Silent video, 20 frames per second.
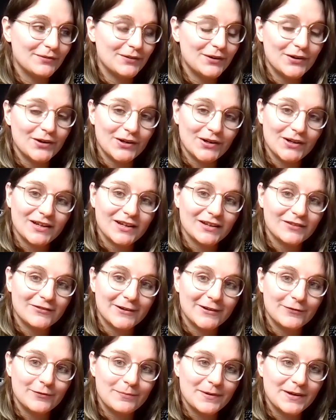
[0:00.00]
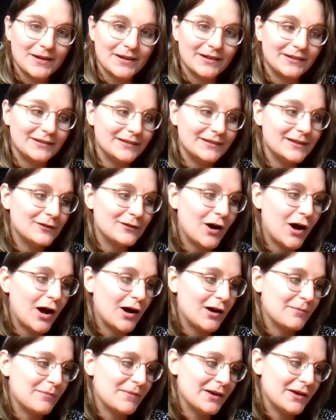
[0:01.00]
not. I'd rather be a little
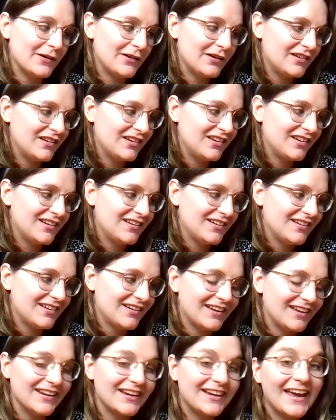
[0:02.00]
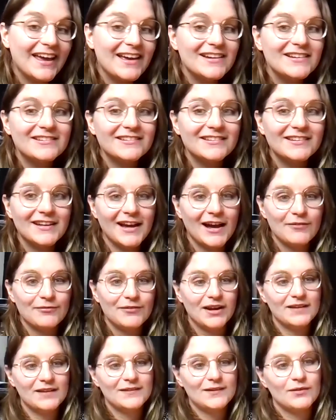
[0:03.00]
hermit and occasionally have
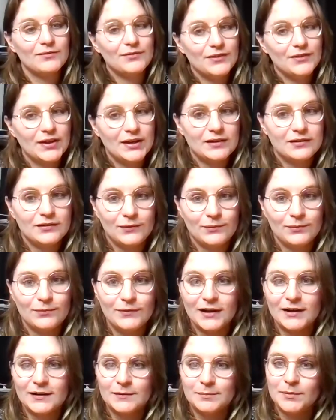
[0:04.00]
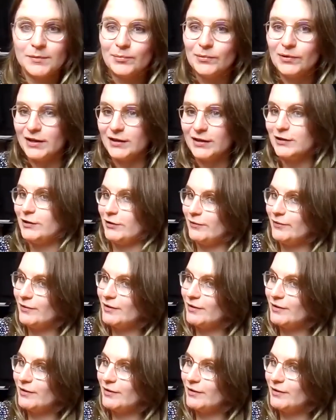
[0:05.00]
nice conversations with nice people like you.